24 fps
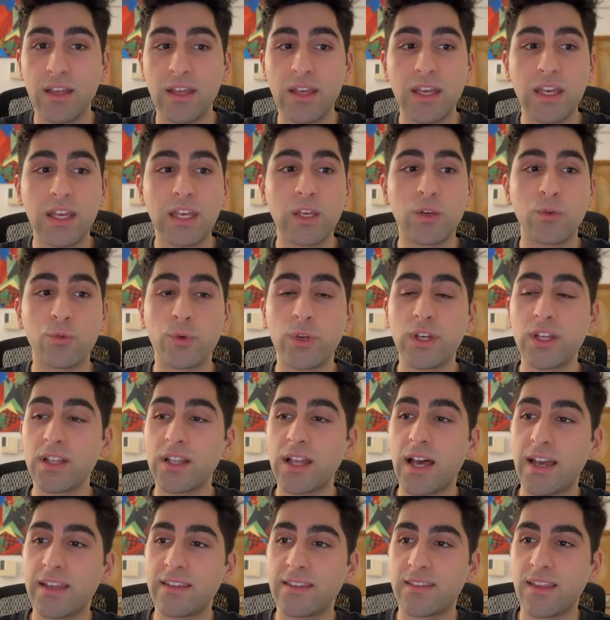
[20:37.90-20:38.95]
He
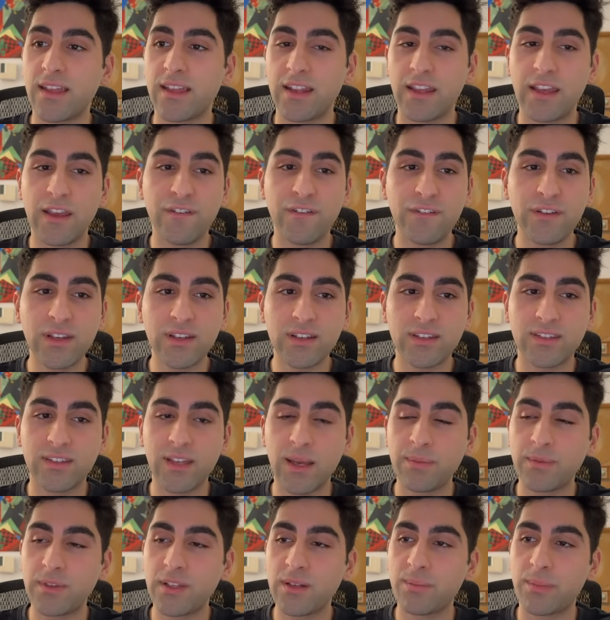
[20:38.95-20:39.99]
realized that if he
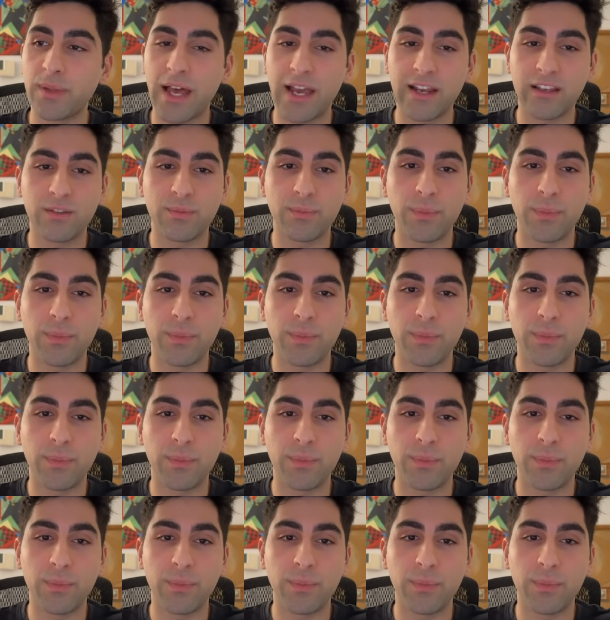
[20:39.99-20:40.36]
accepted black's